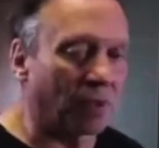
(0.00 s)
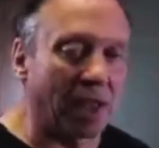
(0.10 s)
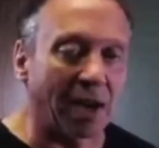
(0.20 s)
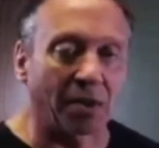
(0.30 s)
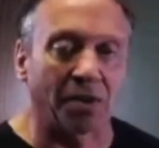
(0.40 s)

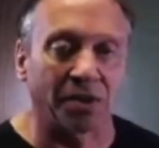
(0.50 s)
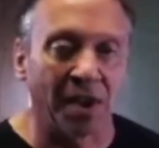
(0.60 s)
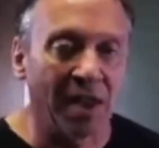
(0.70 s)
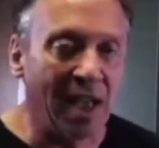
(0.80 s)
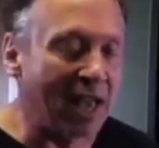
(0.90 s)
ankles
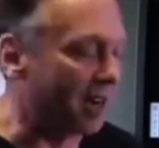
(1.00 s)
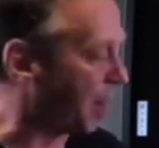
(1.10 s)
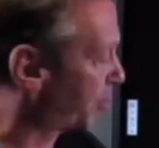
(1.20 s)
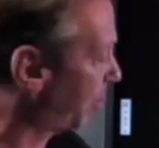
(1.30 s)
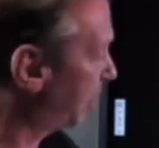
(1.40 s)
and an
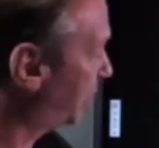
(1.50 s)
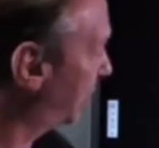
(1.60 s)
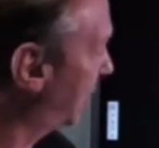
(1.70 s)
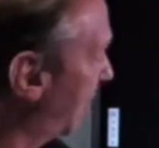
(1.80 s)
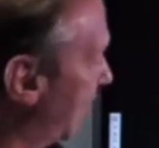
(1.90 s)

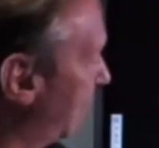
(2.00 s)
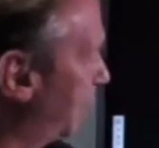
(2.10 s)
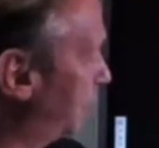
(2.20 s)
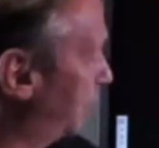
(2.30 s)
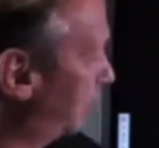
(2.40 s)
operation that
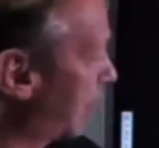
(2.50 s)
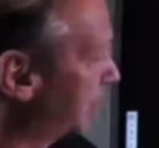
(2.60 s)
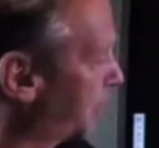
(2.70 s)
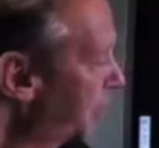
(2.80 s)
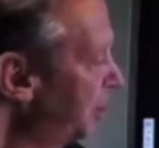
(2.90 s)
was
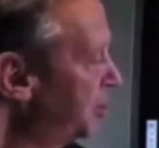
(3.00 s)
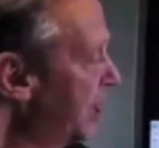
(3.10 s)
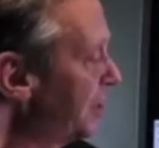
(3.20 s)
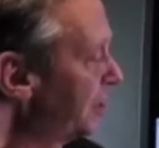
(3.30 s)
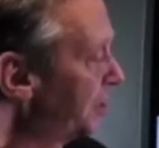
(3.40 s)
utilized for
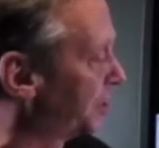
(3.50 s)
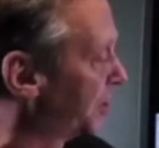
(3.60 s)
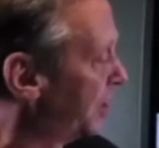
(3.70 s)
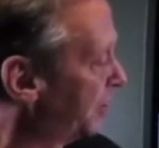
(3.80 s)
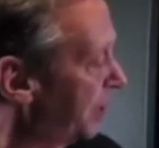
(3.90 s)
congenitals
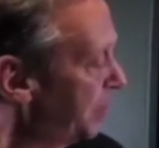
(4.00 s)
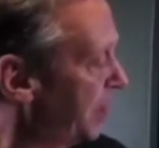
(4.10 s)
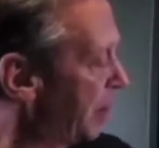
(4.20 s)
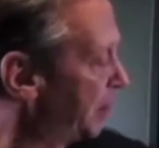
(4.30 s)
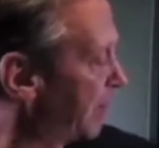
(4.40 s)
that we've
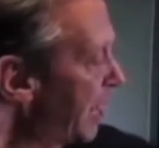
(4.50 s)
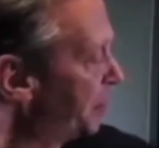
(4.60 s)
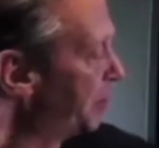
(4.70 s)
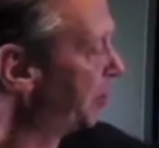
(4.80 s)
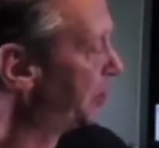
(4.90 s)
now
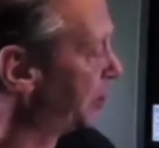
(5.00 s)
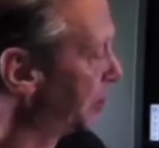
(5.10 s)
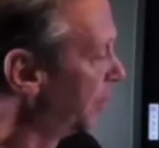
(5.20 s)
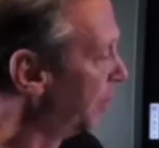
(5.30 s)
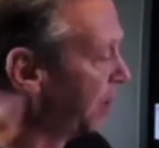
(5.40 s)
adopted
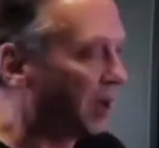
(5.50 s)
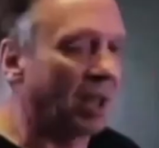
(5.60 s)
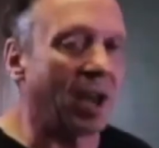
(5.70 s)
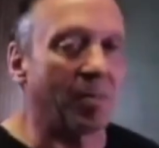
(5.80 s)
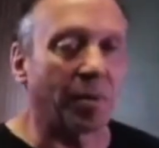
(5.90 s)
to
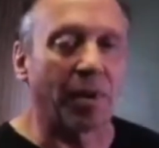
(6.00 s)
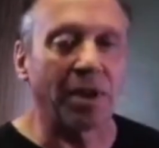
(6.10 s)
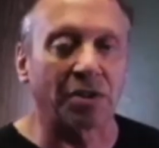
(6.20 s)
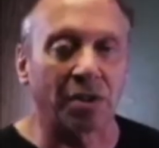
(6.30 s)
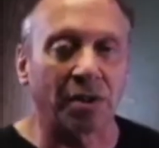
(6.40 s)
an
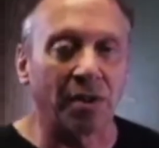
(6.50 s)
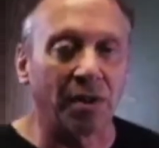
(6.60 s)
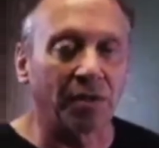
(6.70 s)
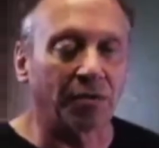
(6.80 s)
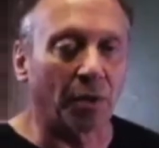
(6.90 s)
operation
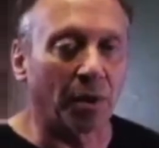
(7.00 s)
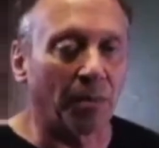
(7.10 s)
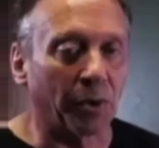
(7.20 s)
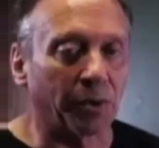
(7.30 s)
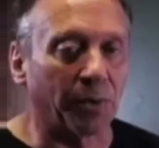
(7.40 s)
for
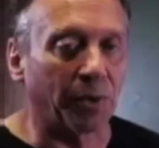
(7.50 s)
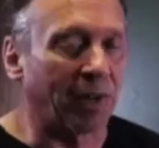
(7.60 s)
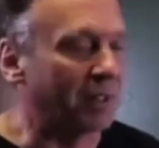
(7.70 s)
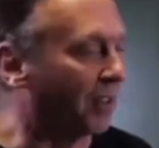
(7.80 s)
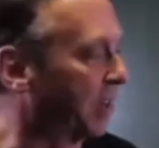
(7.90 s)
multiple
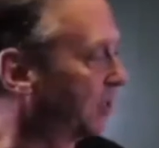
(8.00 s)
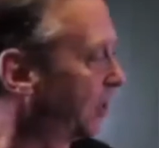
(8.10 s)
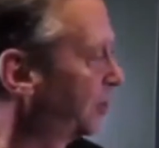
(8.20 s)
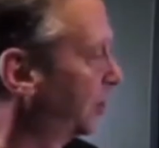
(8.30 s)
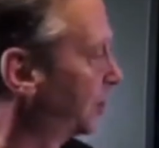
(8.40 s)
hereditary
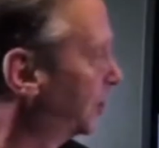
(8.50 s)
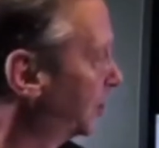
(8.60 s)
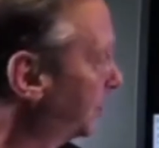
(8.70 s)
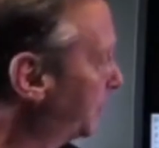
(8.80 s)
exostoses.